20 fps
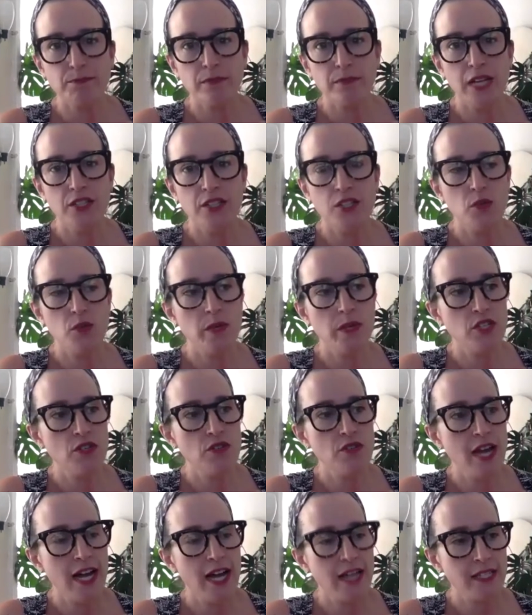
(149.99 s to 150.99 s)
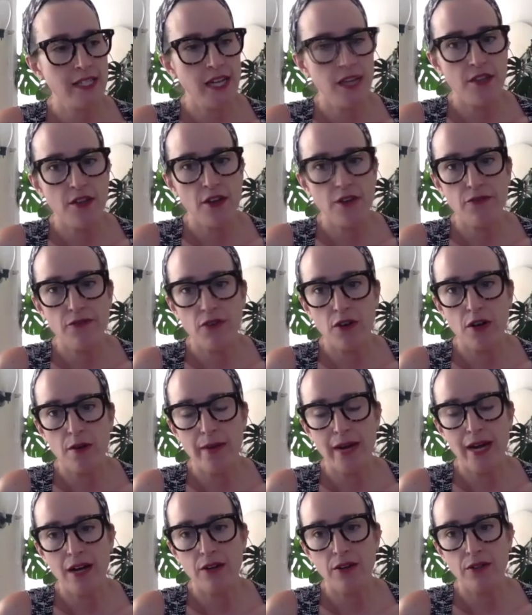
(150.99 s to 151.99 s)
And so we do that together for
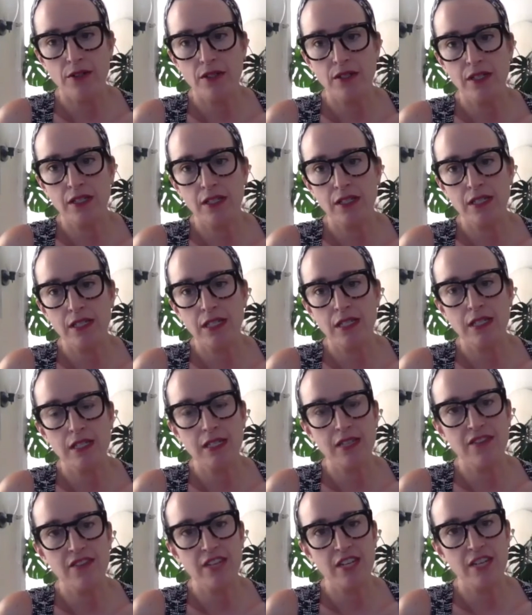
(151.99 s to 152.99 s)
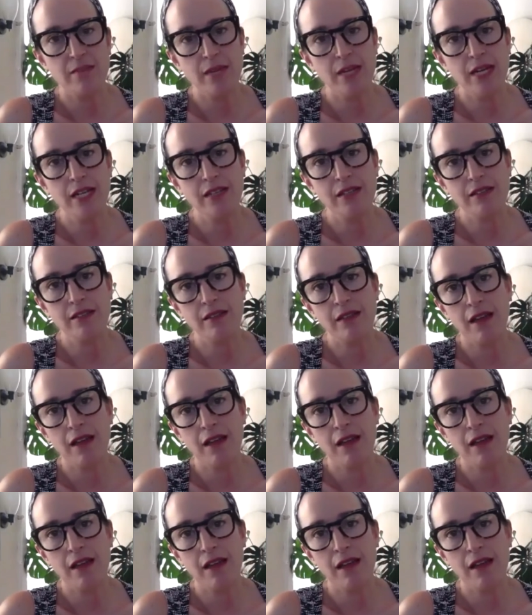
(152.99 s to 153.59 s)
about 60, 70 minutes.